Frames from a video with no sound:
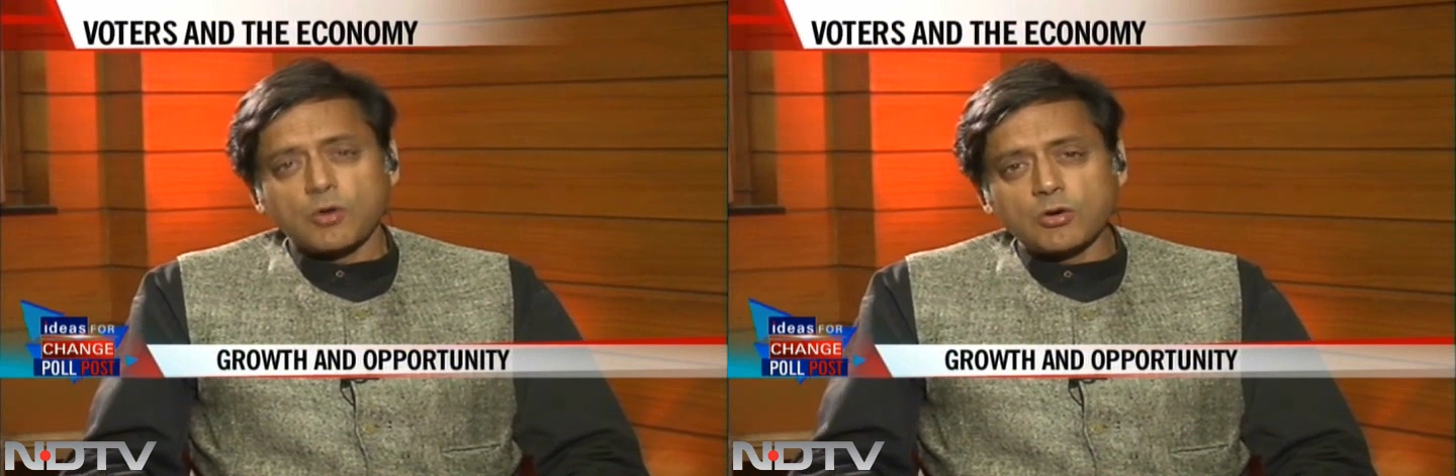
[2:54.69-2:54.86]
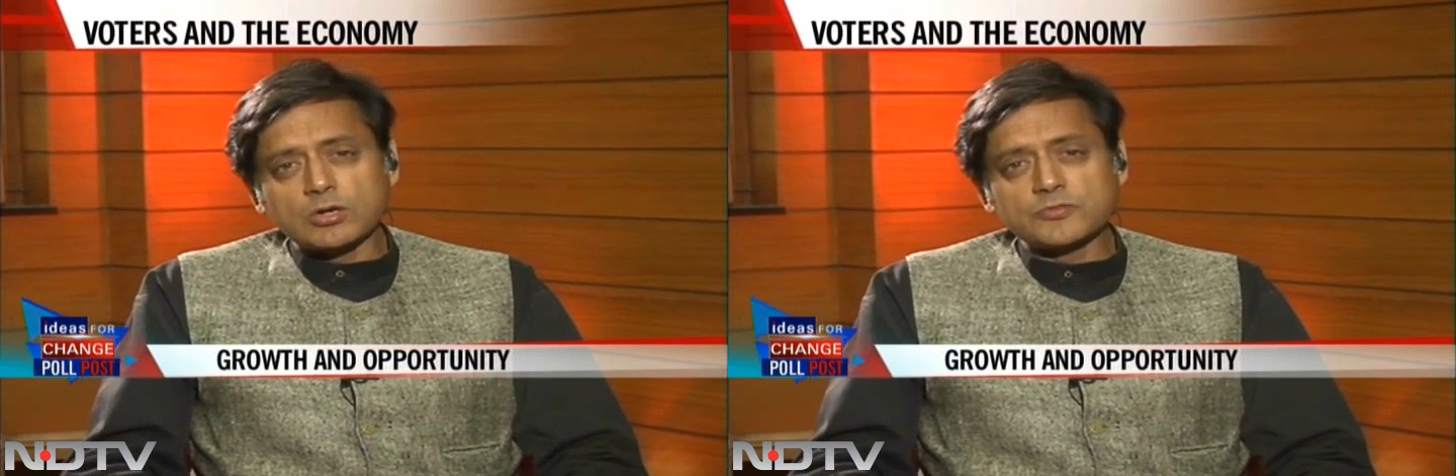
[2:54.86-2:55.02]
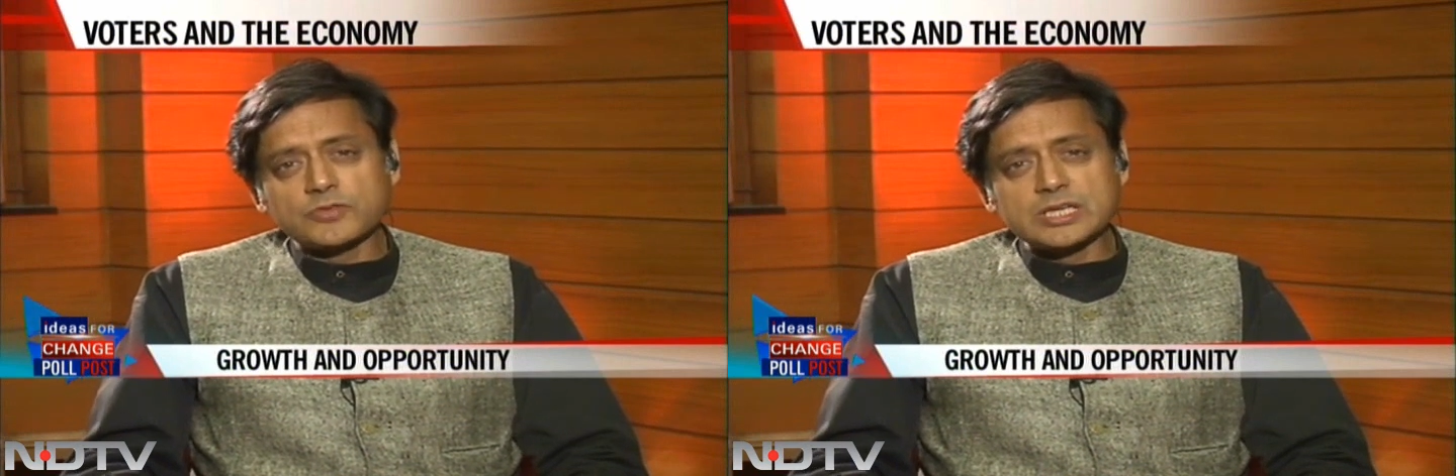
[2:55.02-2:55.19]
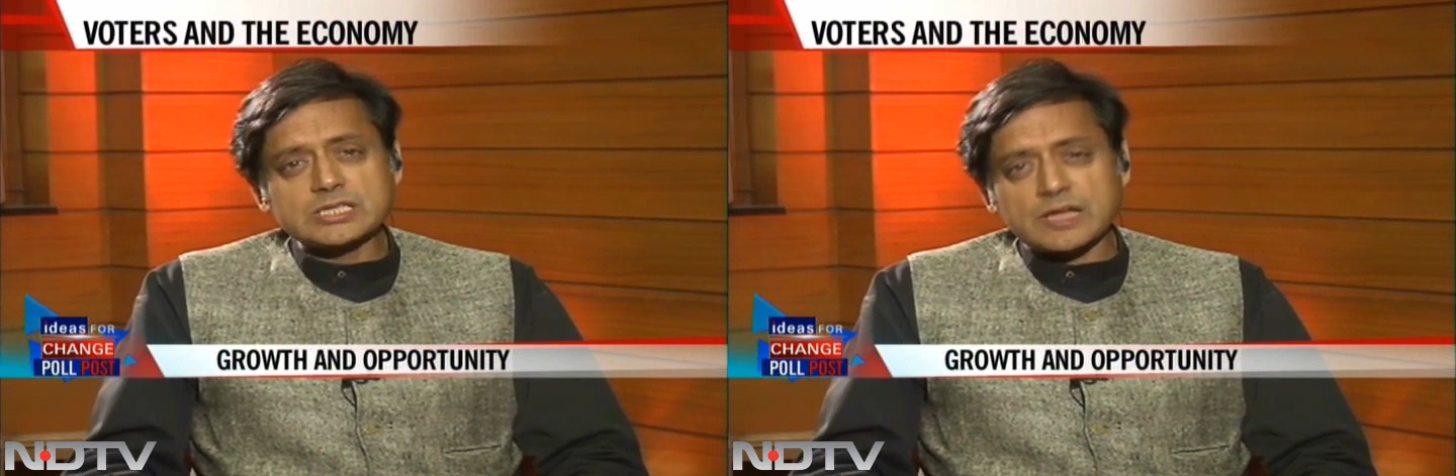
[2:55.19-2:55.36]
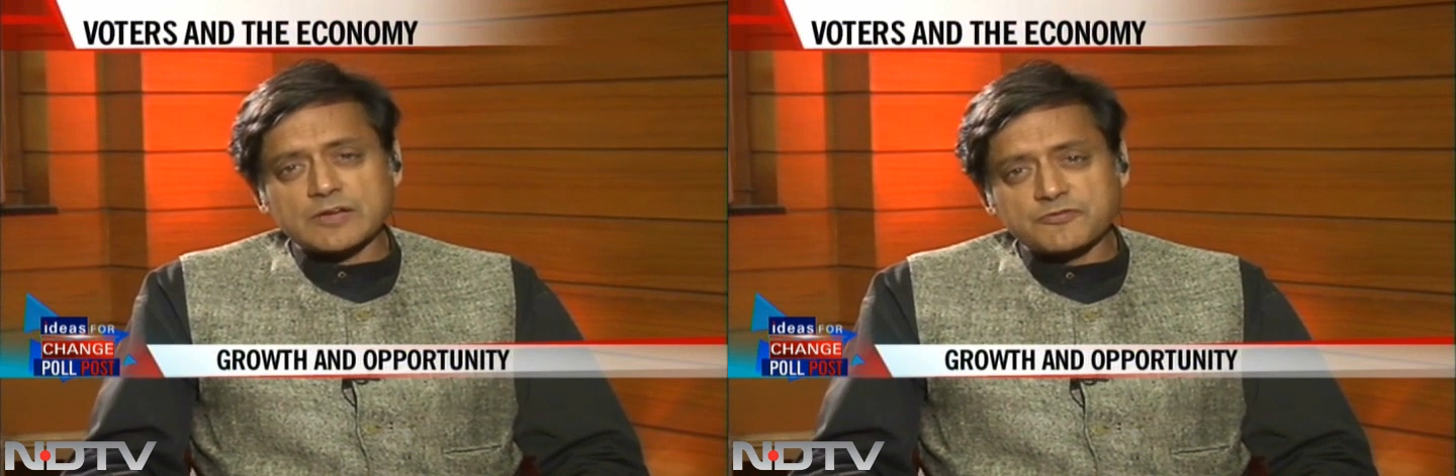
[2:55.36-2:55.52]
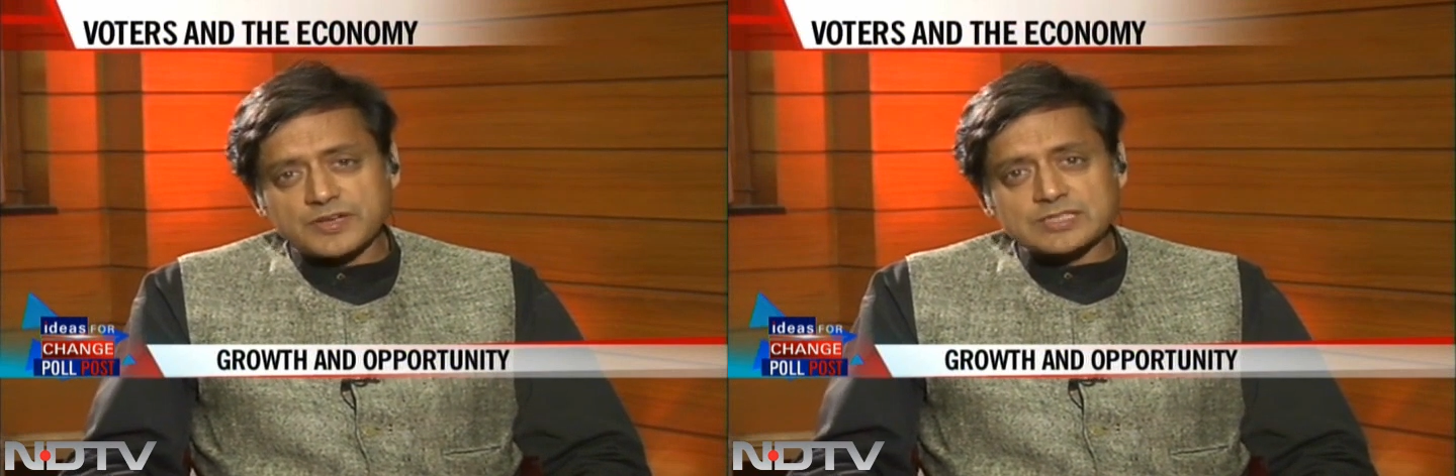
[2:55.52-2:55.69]
all of these
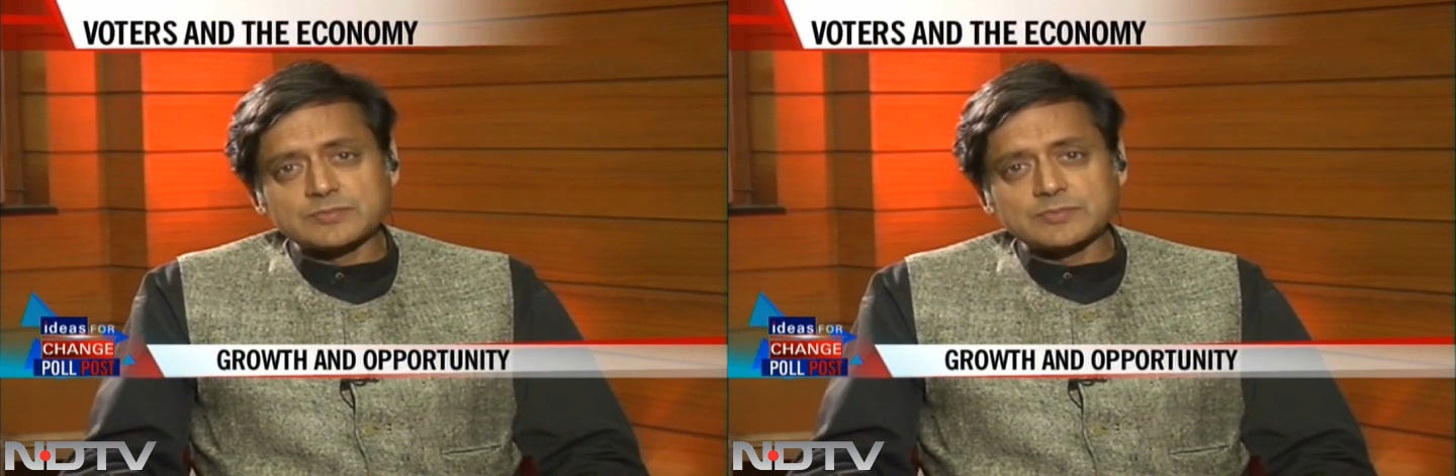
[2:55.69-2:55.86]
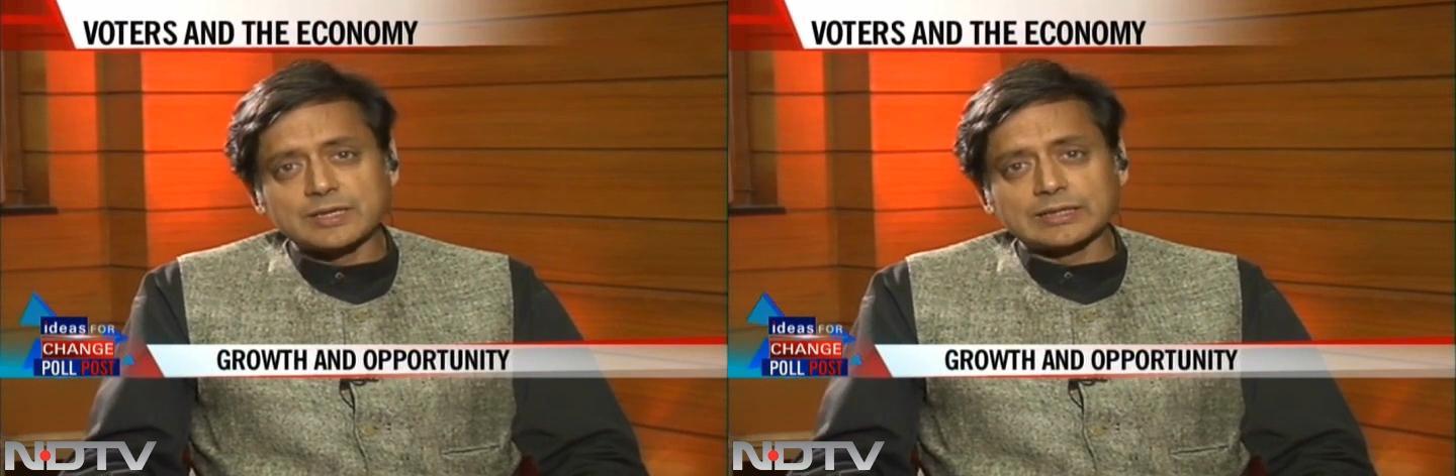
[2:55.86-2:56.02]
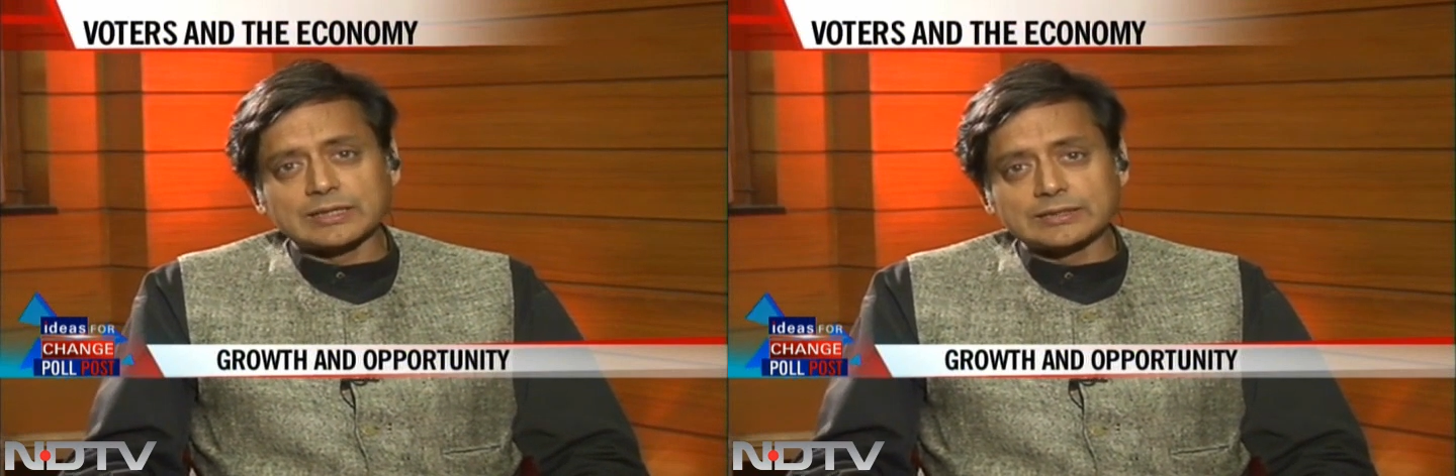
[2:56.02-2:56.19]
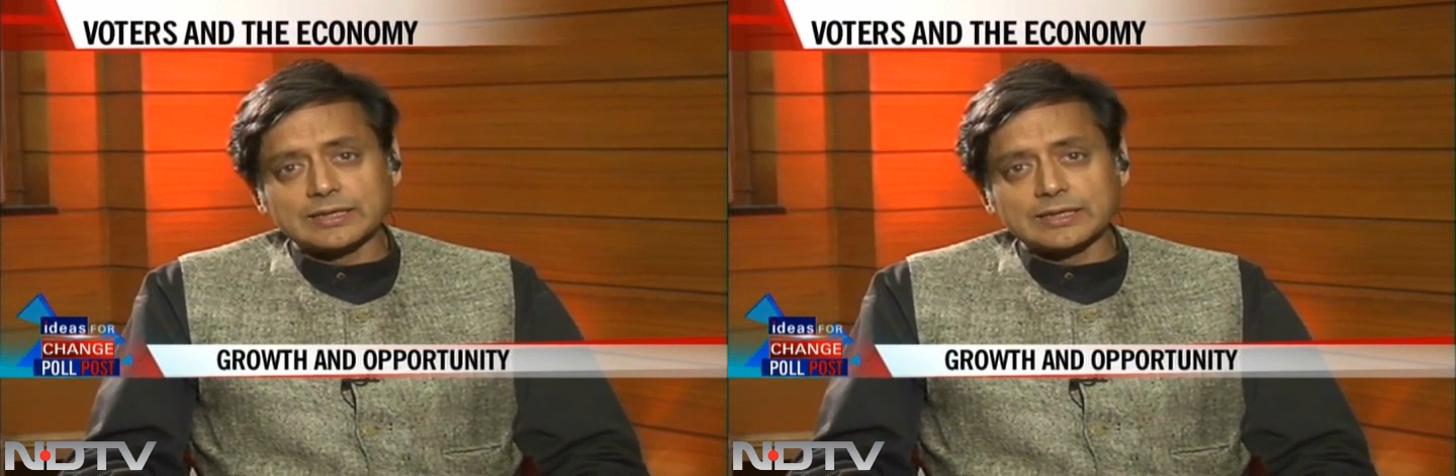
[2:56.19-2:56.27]
are fundamentally